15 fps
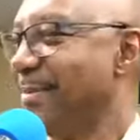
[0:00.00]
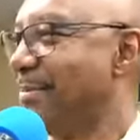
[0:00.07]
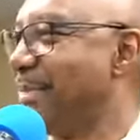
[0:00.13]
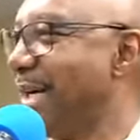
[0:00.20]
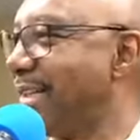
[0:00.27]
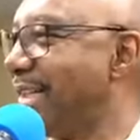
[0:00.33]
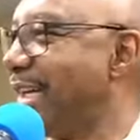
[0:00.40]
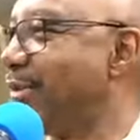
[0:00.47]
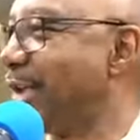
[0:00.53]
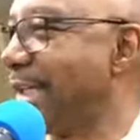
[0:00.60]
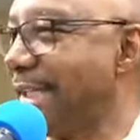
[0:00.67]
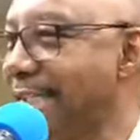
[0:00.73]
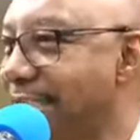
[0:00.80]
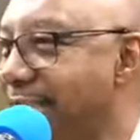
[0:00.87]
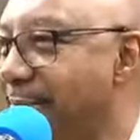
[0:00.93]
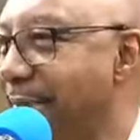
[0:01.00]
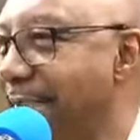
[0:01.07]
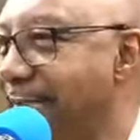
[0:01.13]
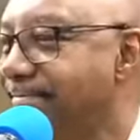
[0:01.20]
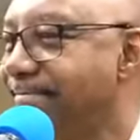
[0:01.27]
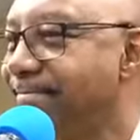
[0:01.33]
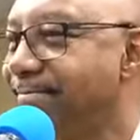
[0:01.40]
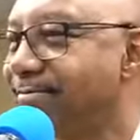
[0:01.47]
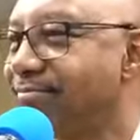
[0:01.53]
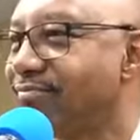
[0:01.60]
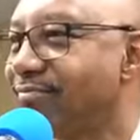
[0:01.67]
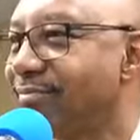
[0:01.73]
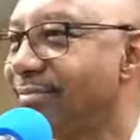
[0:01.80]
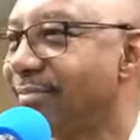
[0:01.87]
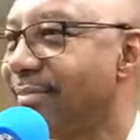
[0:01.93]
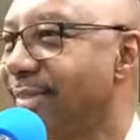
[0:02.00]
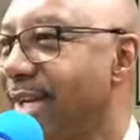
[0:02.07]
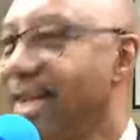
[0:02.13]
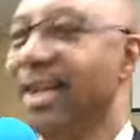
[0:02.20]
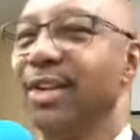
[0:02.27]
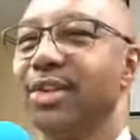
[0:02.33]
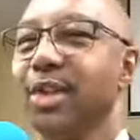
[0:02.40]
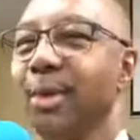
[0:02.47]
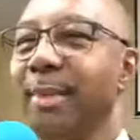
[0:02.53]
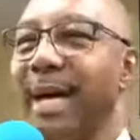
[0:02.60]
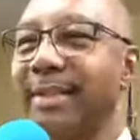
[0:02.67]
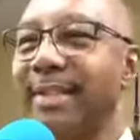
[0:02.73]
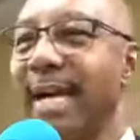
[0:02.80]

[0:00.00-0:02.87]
but they released me. So by the